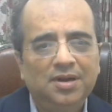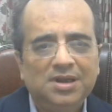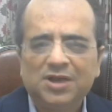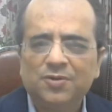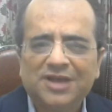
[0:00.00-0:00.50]

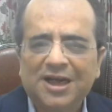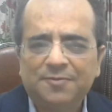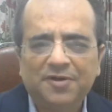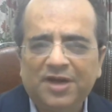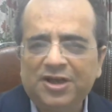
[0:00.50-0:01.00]
Suicide
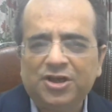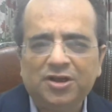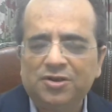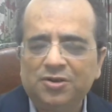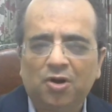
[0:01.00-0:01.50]
prevention
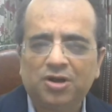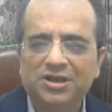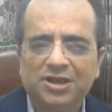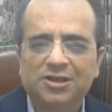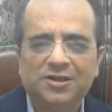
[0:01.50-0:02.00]
is not
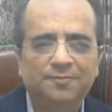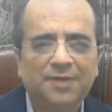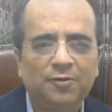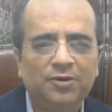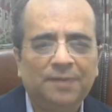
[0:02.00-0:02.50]
just
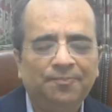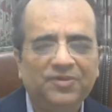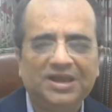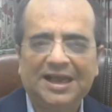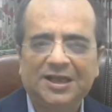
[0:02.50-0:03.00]
about
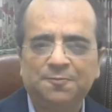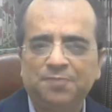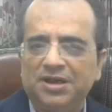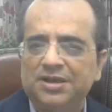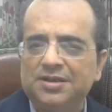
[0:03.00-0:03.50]
the
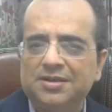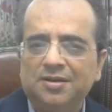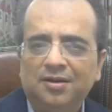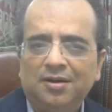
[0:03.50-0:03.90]
experts